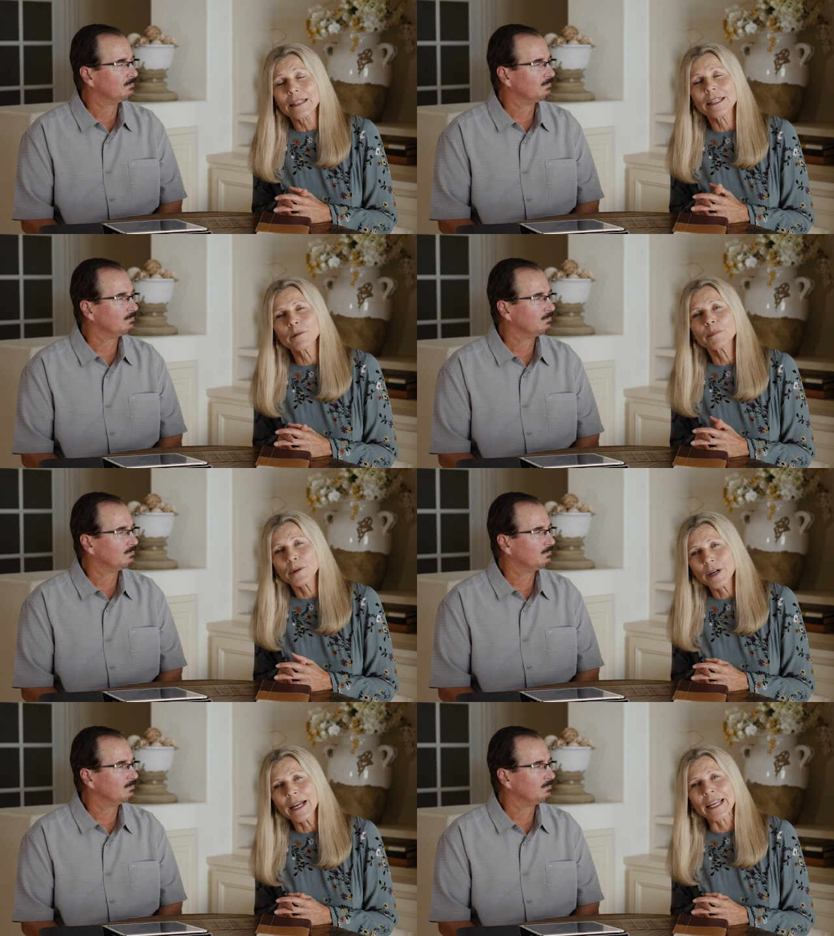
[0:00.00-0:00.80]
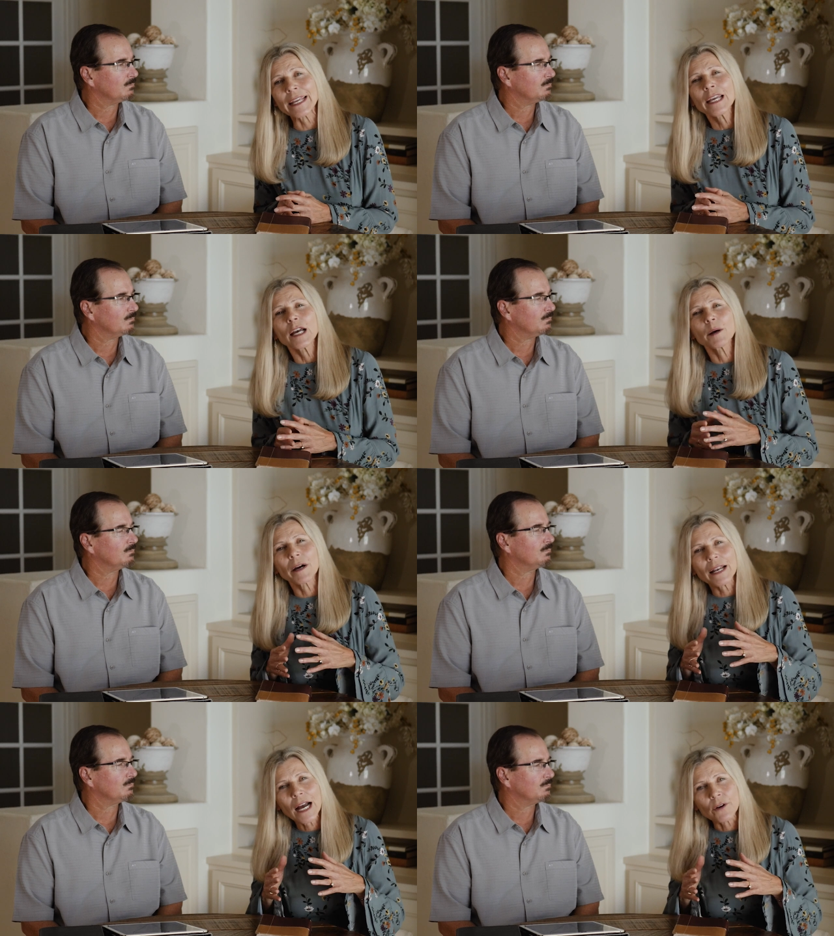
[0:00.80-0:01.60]
Speaker 1: Then pray
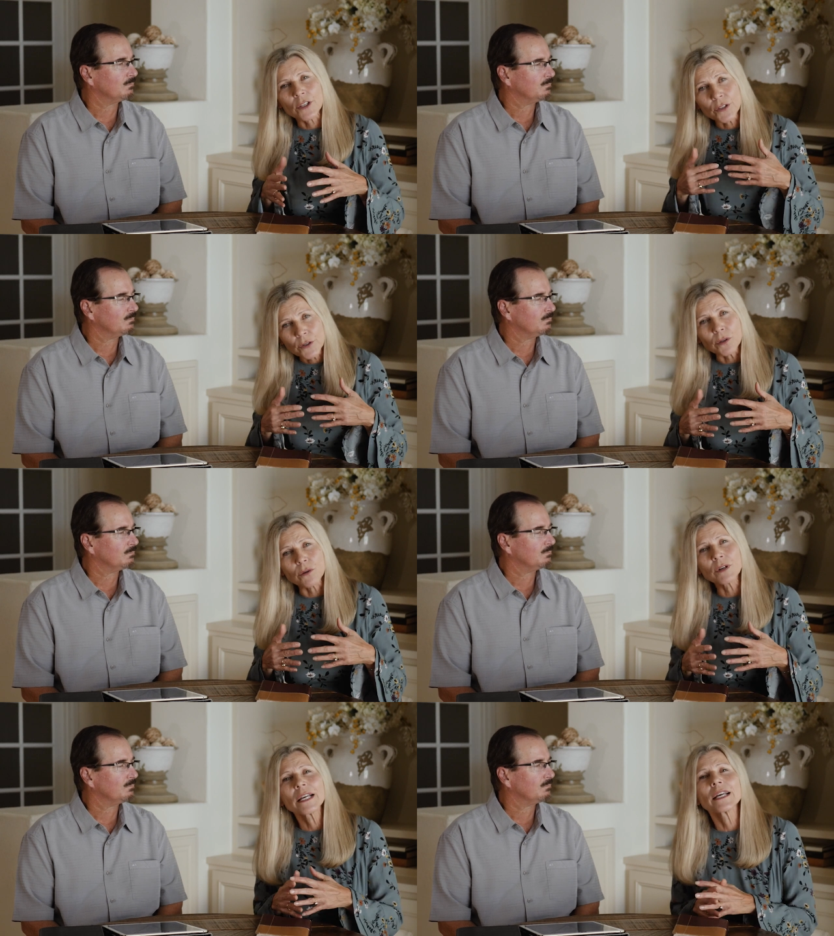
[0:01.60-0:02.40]
about how you